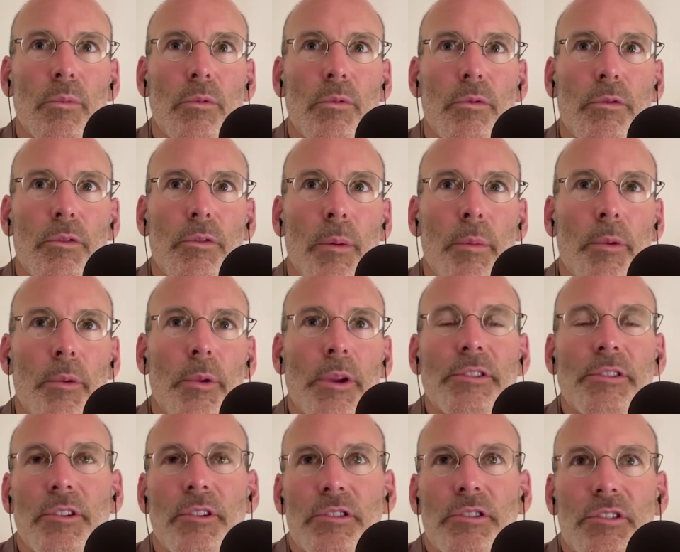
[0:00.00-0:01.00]
from the
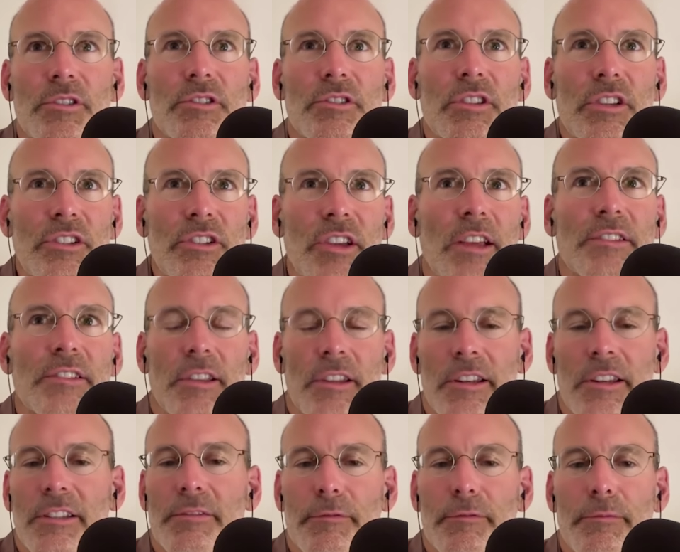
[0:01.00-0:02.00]
research suggests that
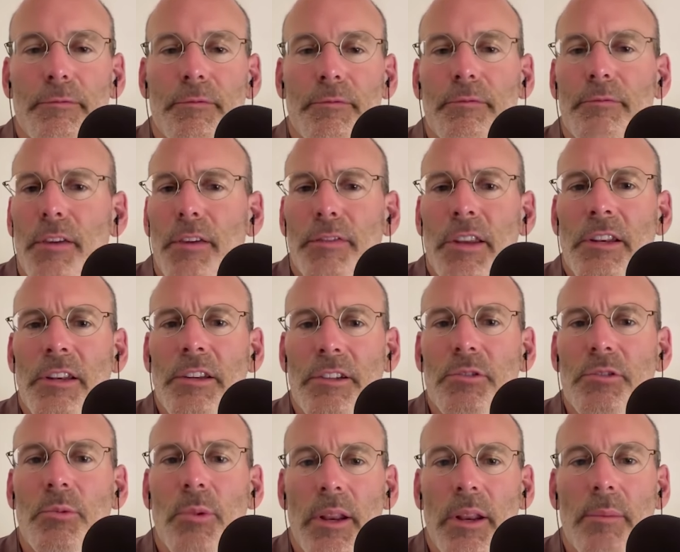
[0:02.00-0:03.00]
it's 15 to
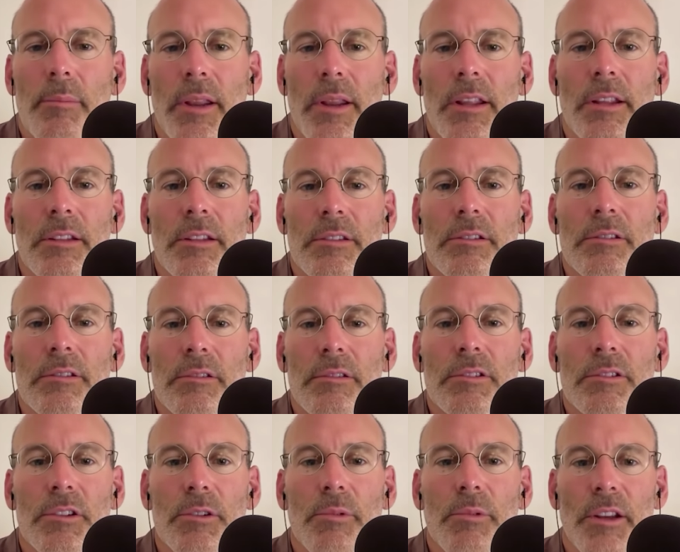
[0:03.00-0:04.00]
20 minutes
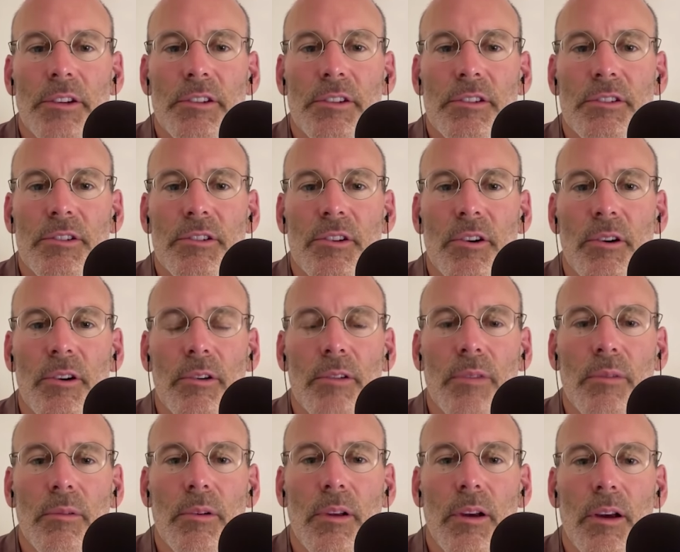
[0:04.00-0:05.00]
to register
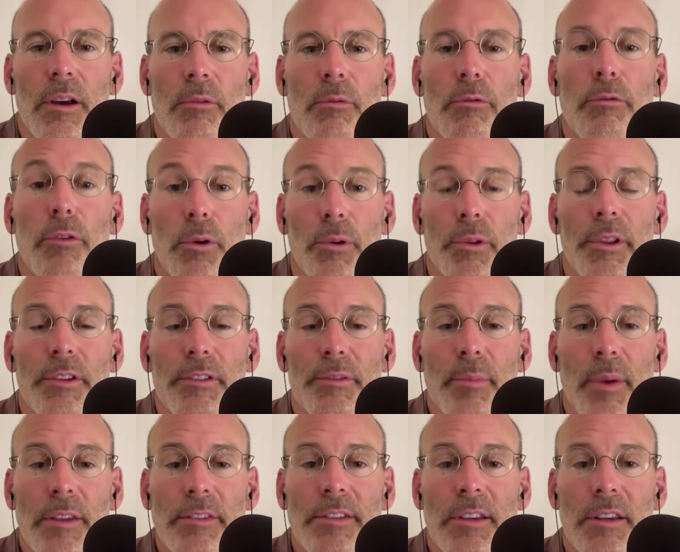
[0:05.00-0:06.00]
uh, fullness,
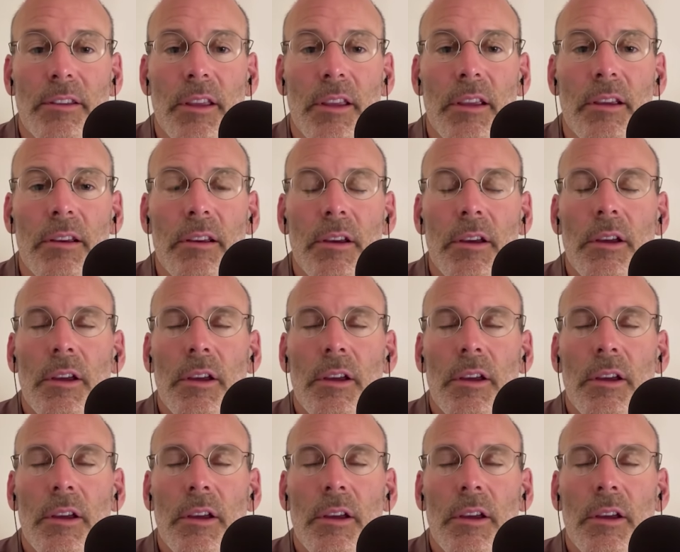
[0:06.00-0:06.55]
basically.